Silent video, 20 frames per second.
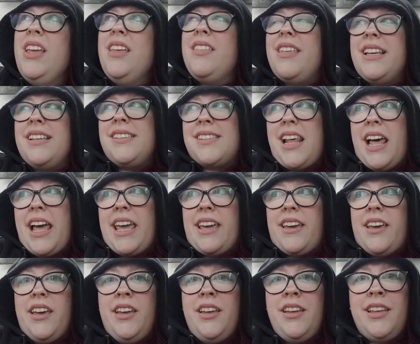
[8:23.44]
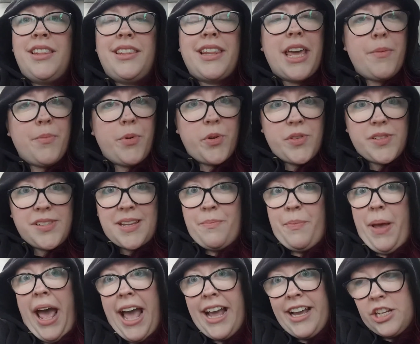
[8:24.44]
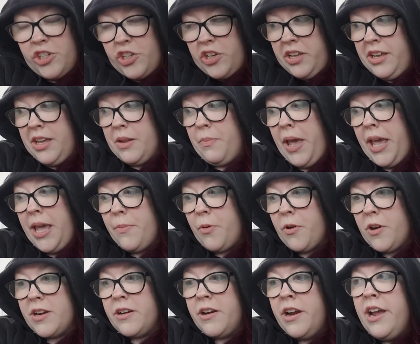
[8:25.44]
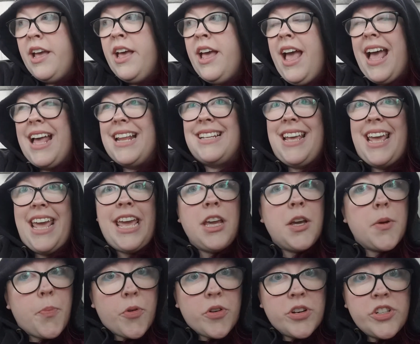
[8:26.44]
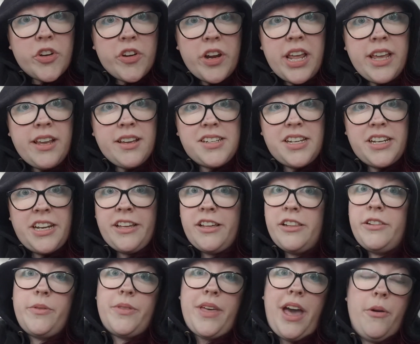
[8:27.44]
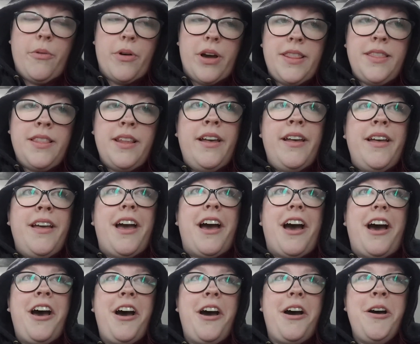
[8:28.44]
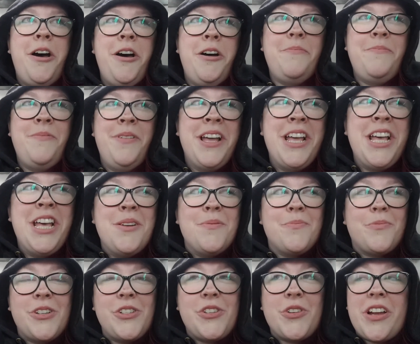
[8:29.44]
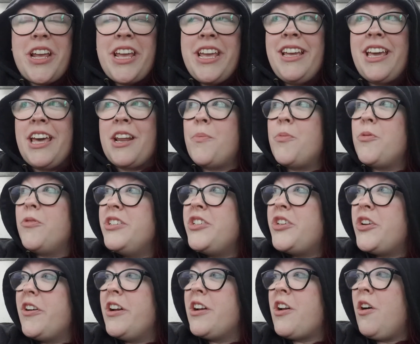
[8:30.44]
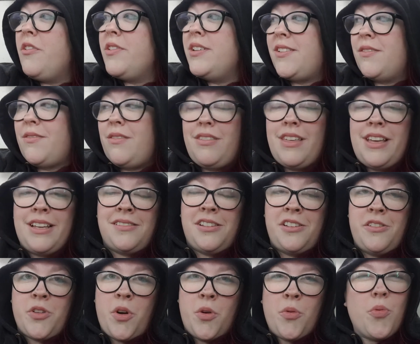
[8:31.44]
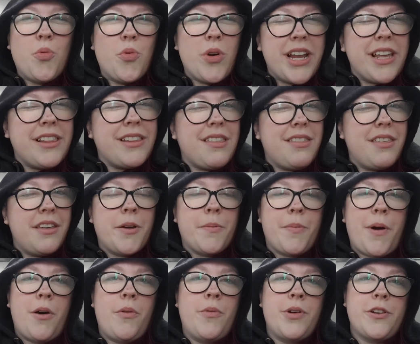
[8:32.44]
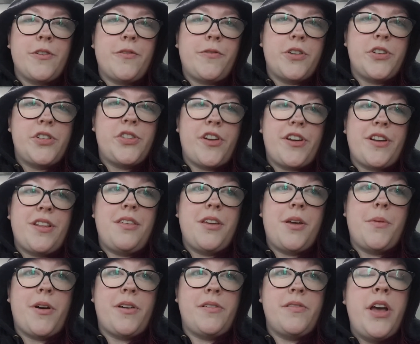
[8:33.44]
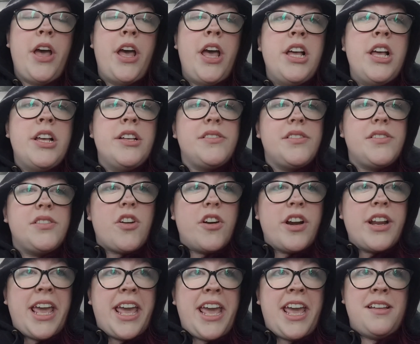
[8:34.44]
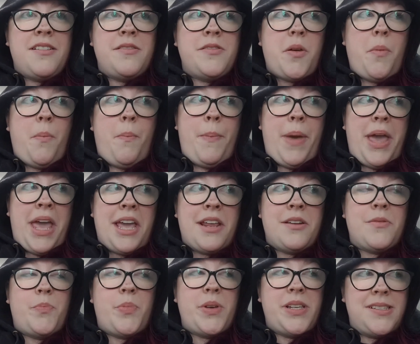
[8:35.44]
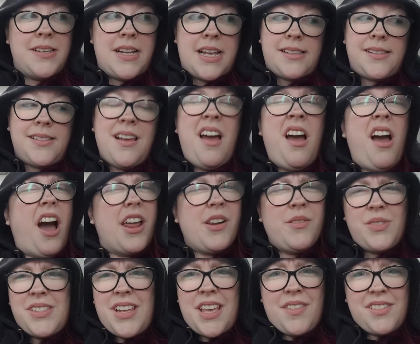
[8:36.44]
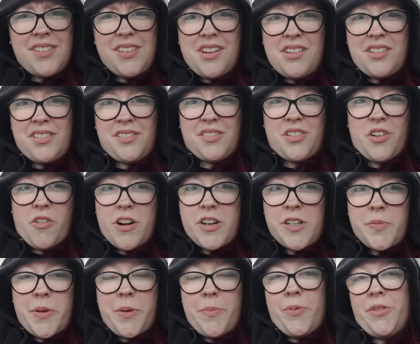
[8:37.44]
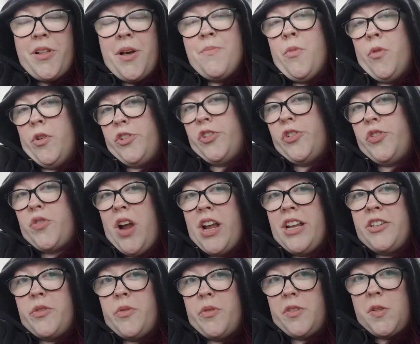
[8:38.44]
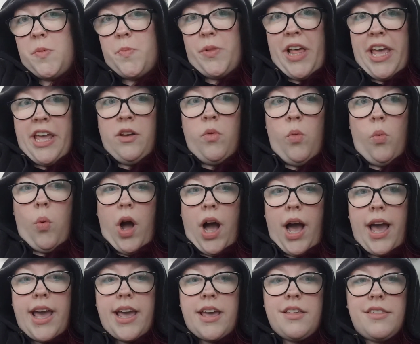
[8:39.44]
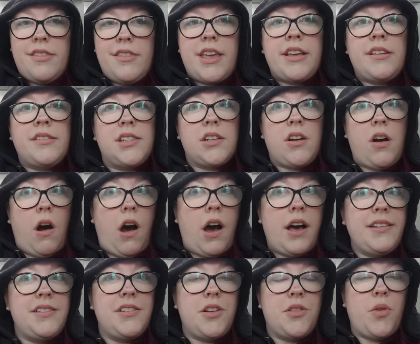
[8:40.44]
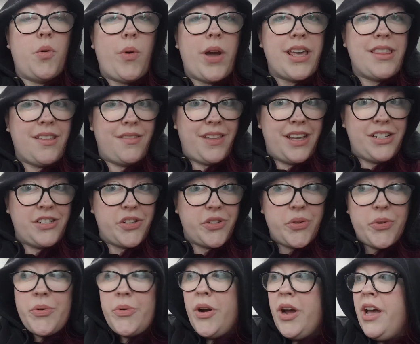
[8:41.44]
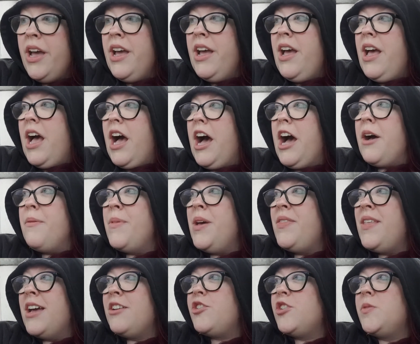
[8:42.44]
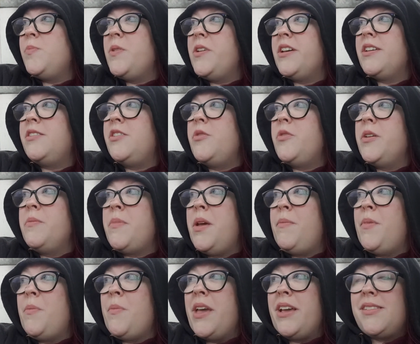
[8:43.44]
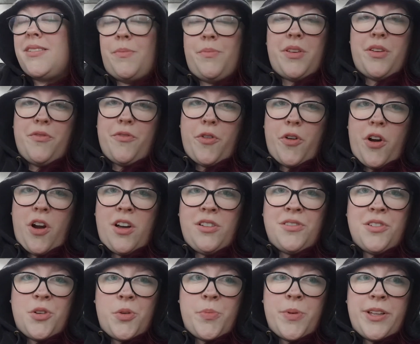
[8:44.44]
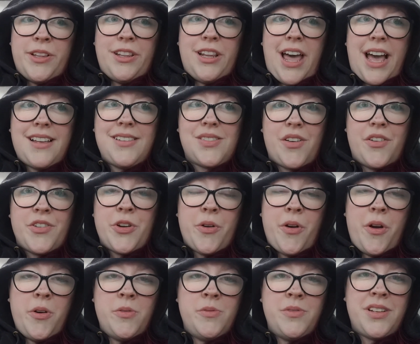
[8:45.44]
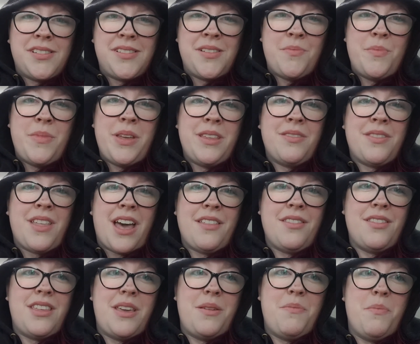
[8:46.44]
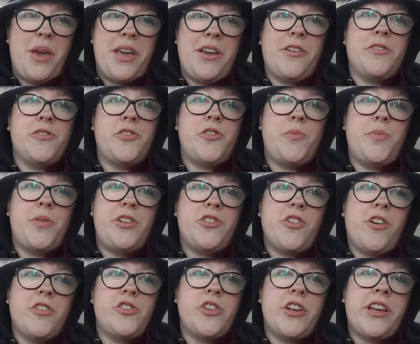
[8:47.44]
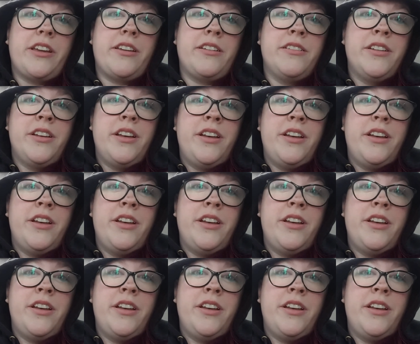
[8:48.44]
things like labels and packaging and paper and ink. Printer ink, I didn't include that one. Printer ink and a printer and all these other things that you don't really think about when you're first starting to think about starting a handmade business. I don't say this to discourage people, I'm more just trying to explain why things cost the way that they do. And that just because you can maybe make something for a little bit less on your own doesn't mean that the maker should be charging,